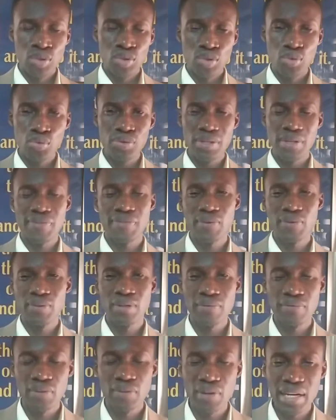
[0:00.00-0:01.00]
to the throne
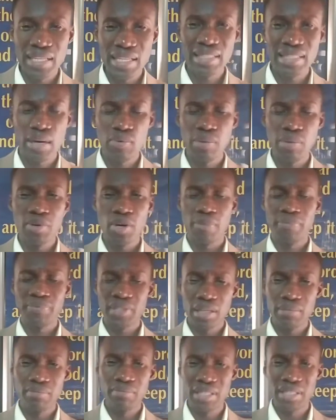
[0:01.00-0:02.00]
of grace that we may
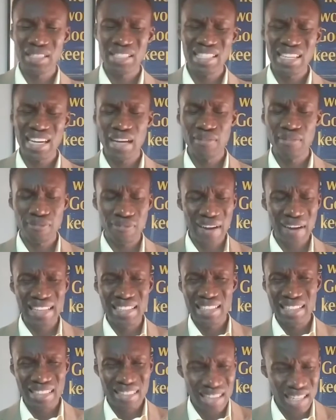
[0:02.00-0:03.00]
obtain mercy and
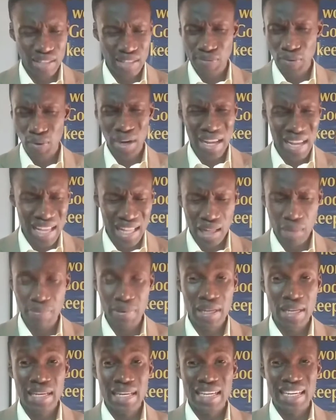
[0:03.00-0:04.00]
find grace for help
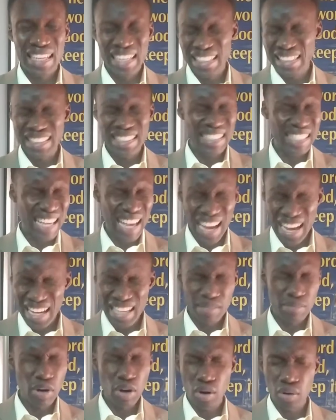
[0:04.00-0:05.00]
in
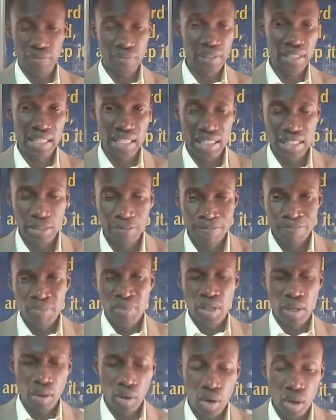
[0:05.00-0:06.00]
time of need.
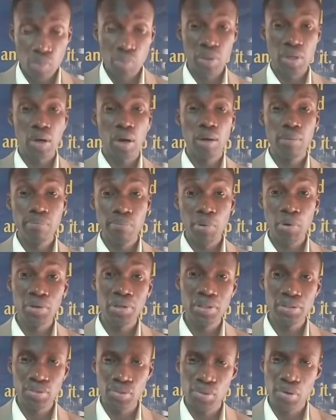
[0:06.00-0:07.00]
Lord, we come
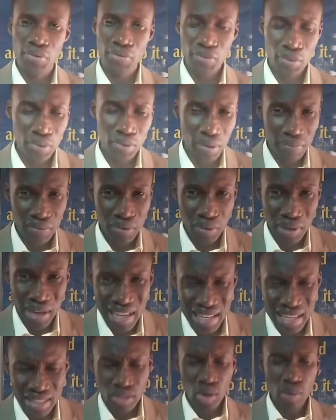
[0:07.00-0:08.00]
boldly to your throne of
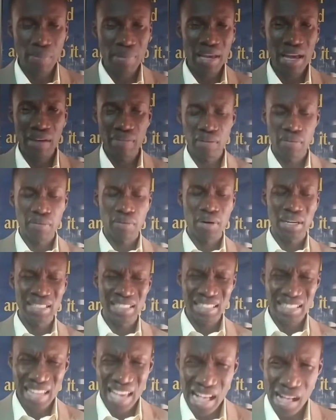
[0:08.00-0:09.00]
grace on behalf of
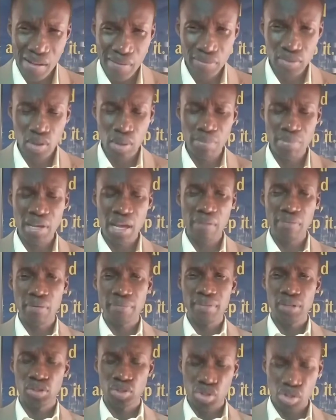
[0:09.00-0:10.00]
ourselves, on behalf
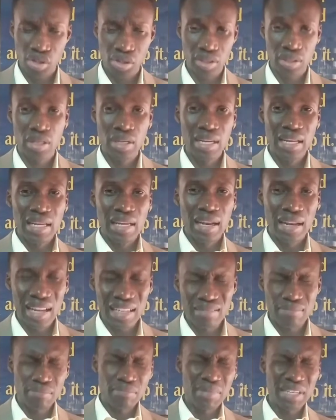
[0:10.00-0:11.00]
of the church.
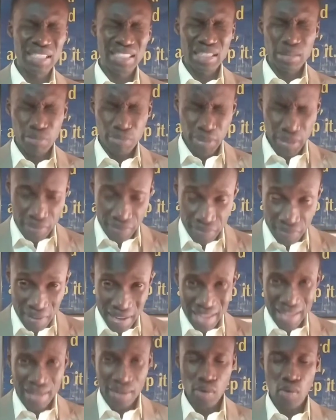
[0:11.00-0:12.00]
Let mercy
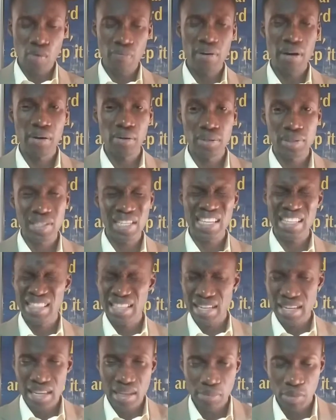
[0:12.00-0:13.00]
prevail over us in
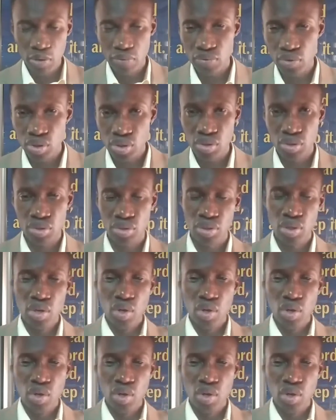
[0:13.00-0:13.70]
the name of Jesus.